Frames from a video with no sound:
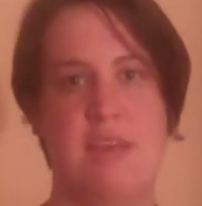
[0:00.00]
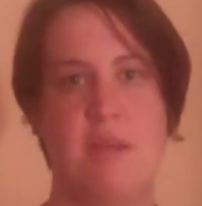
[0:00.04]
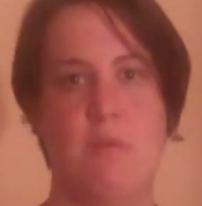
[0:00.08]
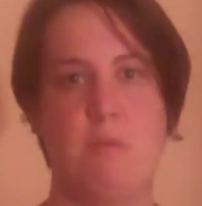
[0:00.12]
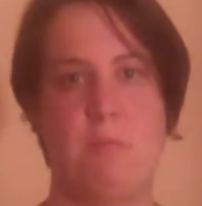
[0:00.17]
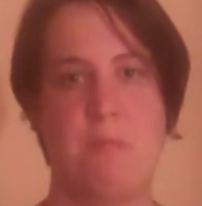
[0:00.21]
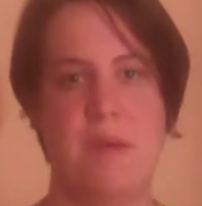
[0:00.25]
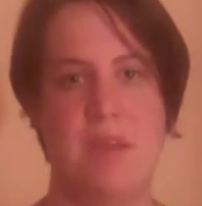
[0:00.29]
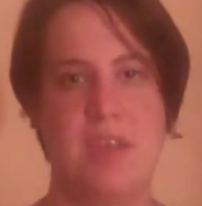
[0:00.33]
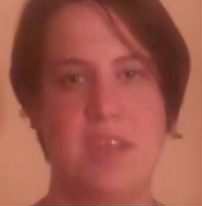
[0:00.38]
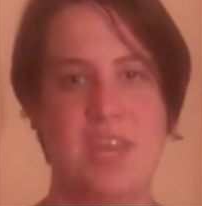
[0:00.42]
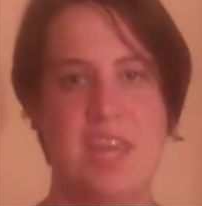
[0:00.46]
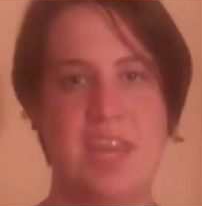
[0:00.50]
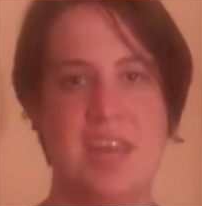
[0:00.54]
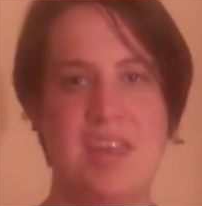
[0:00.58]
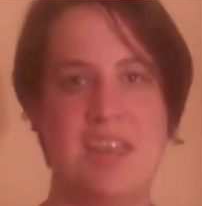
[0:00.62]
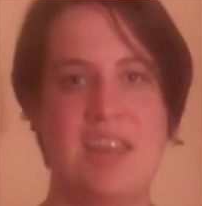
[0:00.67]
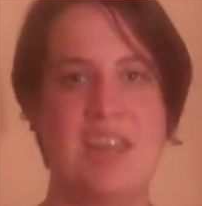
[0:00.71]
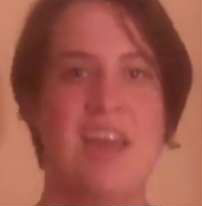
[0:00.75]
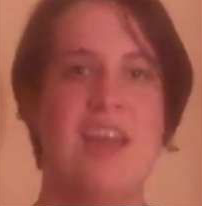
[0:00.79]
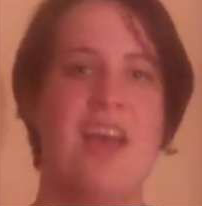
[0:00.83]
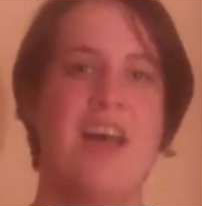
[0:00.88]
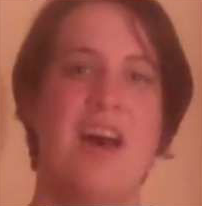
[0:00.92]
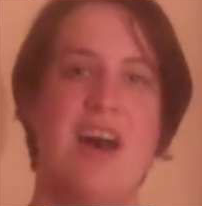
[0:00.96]
the
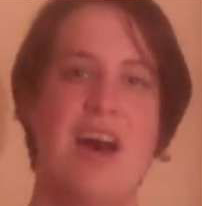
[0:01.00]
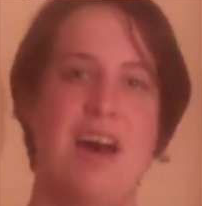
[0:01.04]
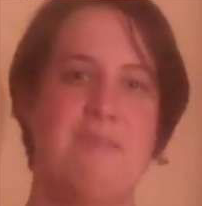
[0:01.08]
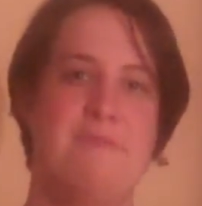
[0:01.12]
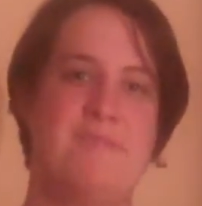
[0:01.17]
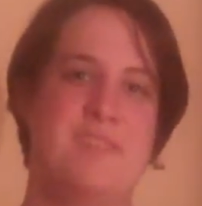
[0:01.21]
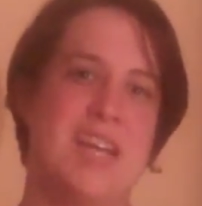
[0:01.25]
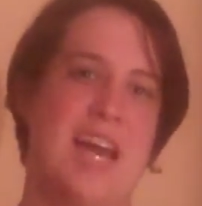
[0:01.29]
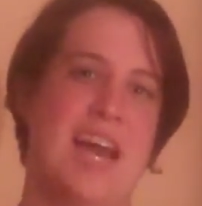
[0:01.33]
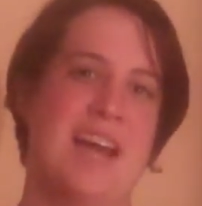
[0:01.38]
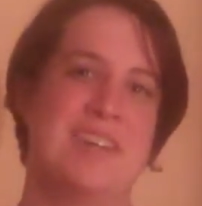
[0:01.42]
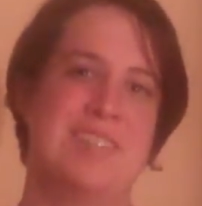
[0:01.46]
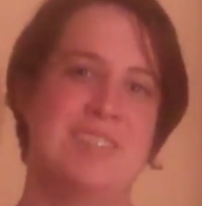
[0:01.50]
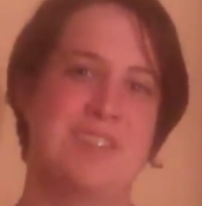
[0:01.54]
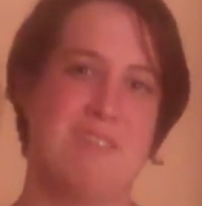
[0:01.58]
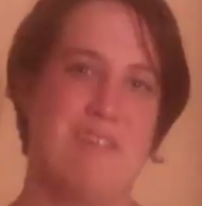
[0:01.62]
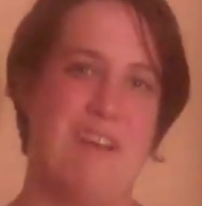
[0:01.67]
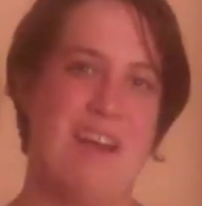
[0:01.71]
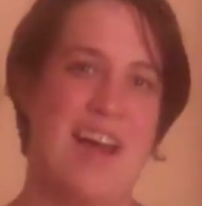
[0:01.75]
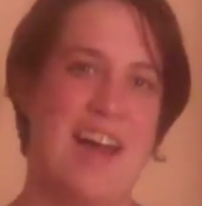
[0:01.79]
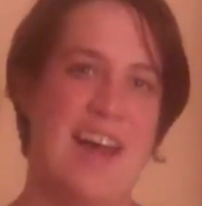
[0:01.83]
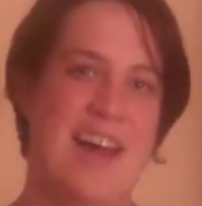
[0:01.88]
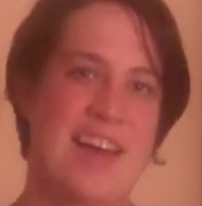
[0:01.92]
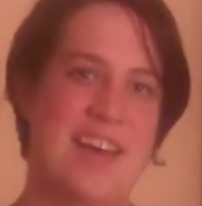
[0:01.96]
opinion of Dr.
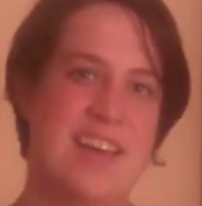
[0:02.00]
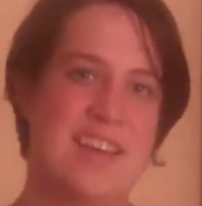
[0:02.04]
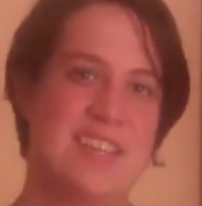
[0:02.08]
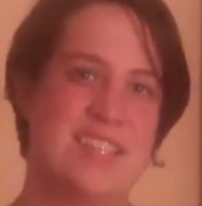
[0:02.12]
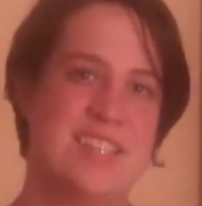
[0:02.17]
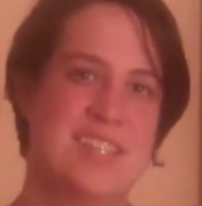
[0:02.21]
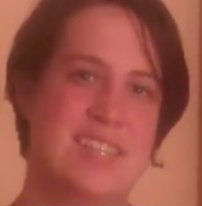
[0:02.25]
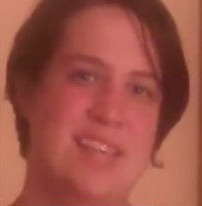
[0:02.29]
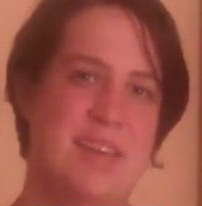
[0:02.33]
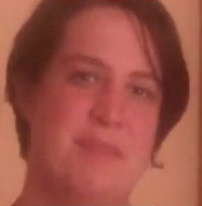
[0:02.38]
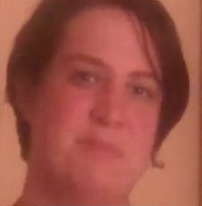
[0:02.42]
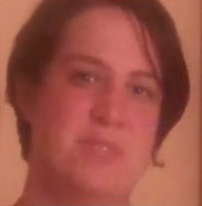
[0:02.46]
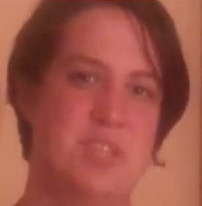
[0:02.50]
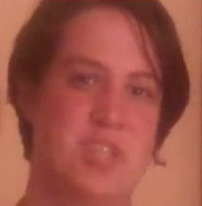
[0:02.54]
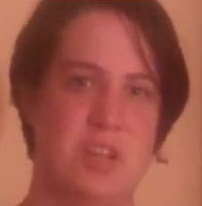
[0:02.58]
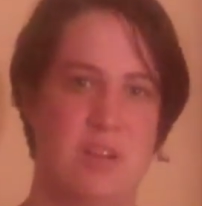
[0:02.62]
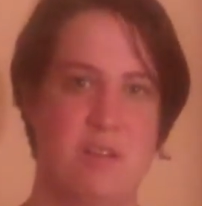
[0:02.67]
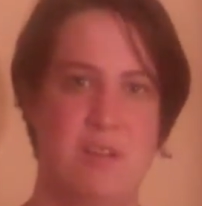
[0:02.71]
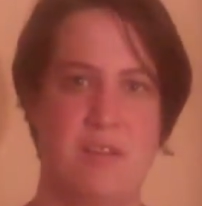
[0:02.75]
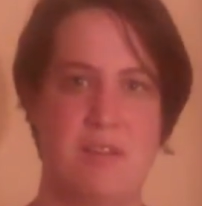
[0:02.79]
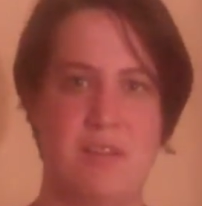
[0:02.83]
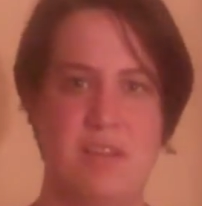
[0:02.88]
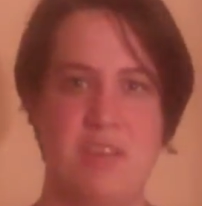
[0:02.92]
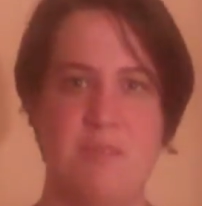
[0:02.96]
Oz. I'm
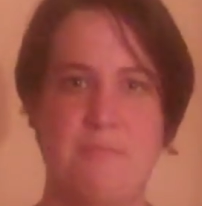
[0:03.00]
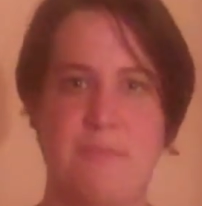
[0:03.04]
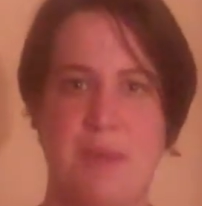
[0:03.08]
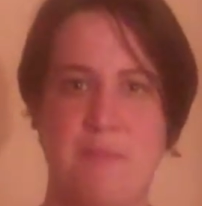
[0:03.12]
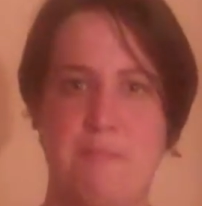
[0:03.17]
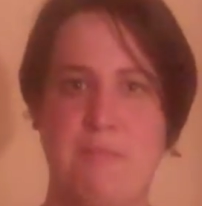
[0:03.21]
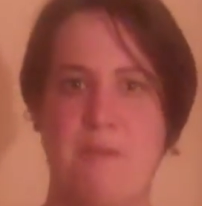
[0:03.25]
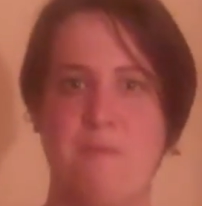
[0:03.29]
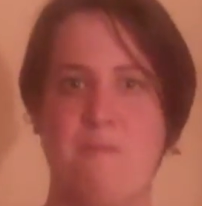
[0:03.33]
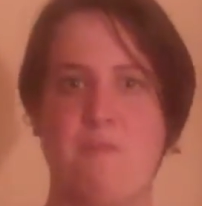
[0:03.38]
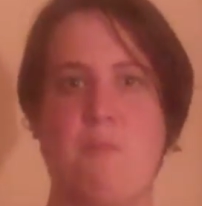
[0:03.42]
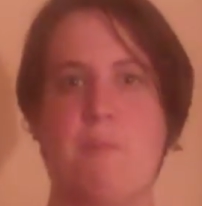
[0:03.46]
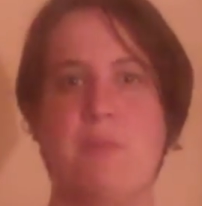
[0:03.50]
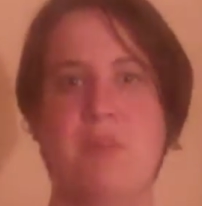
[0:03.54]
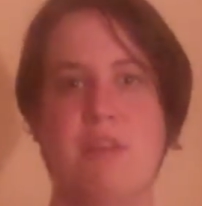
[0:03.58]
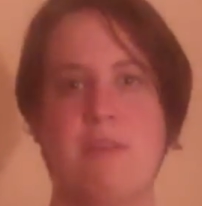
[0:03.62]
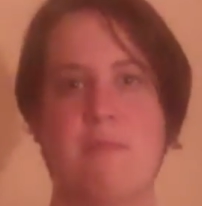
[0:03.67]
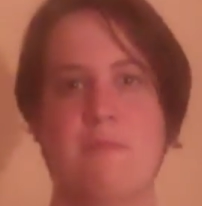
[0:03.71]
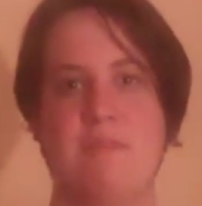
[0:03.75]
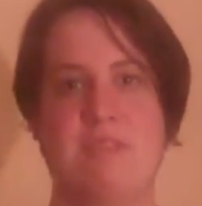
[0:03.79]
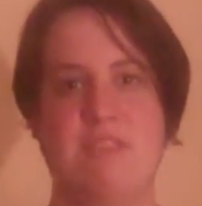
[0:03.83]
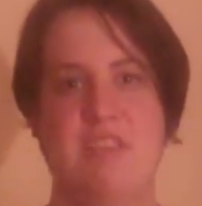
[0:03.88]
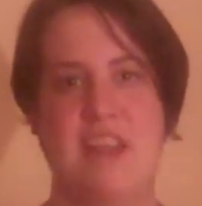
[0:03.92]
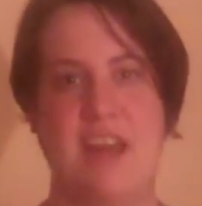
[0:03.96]
sure you may be familiar
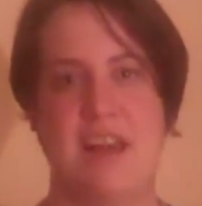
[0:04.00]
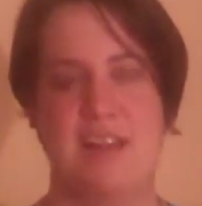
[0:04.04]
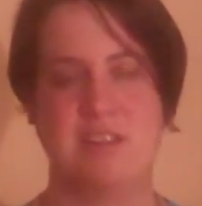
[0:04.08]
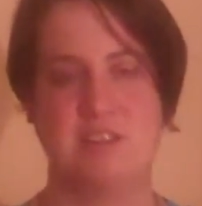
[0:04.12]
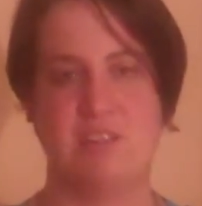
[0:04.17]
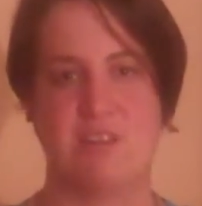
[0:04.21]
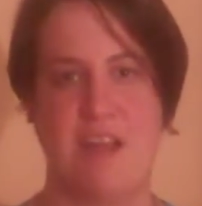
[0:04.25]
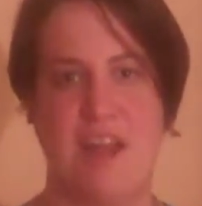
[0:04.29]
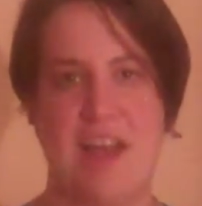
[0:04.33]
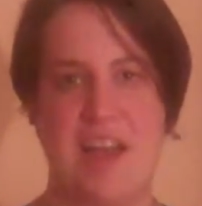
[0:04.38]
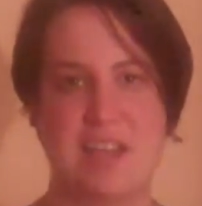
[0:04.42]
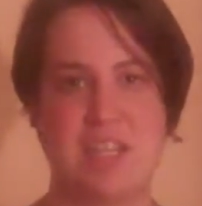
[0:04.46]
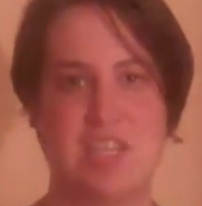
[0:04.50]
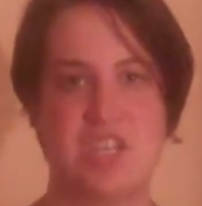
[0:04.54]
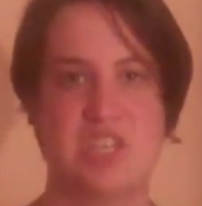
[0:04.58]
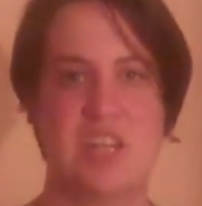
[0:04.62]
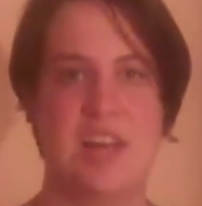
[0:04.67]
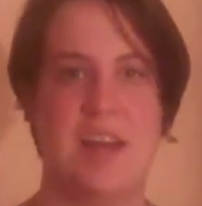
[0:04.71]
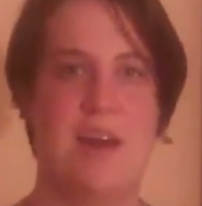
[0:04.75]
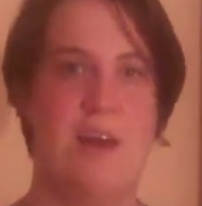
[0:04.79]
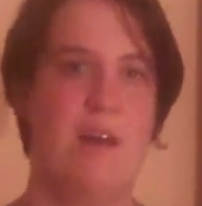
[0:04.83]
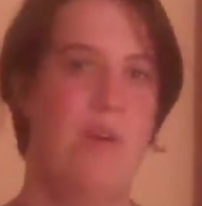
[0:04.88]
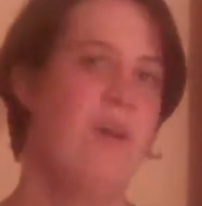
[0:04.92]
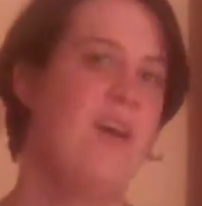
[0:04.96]
with the Dr. Oz
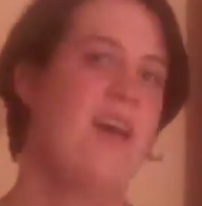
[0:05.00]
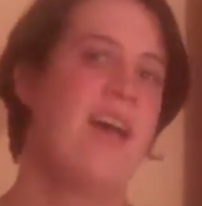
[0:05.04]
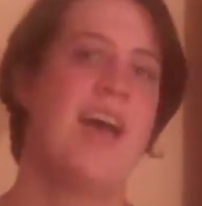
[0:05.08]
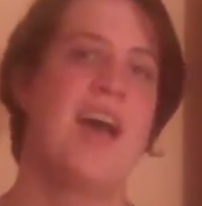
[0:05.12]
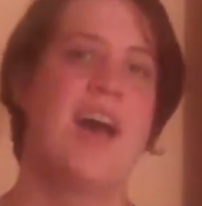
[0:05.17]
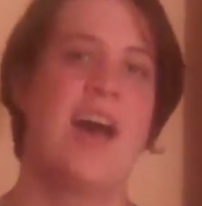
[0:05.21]
show.